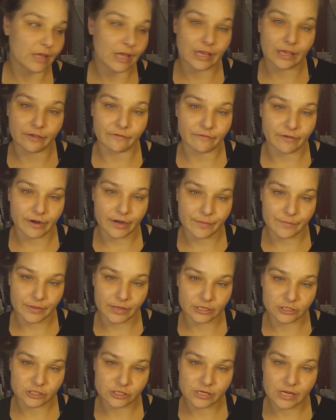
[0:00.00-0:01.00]
Thank you very
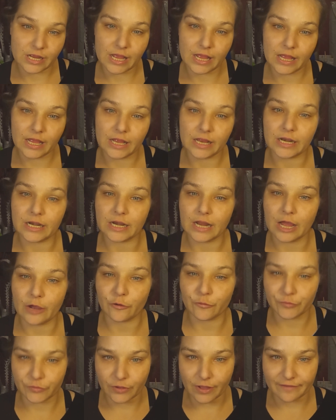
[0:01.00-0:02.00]
much, and
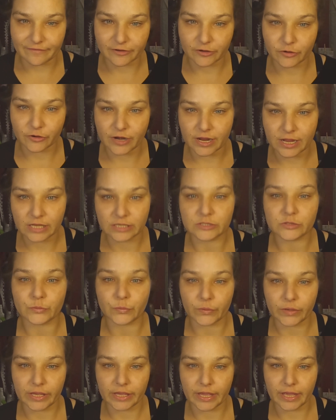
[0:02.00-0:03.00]
I hope you have a great
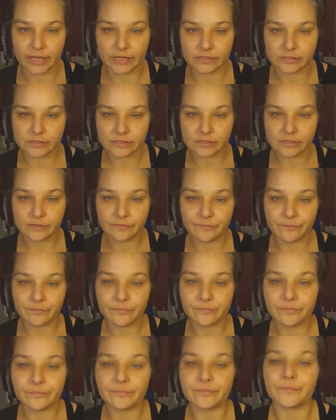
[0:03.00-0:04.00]
weekend.
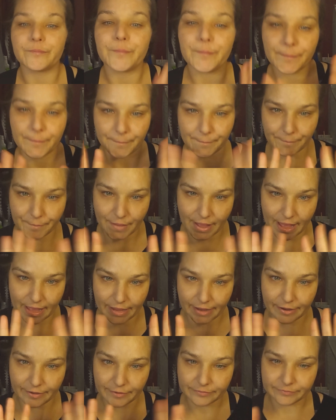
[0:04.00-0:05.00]

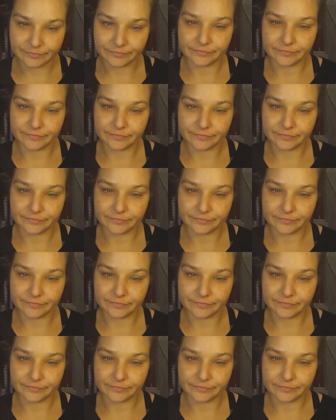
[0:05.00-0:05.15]
Bye.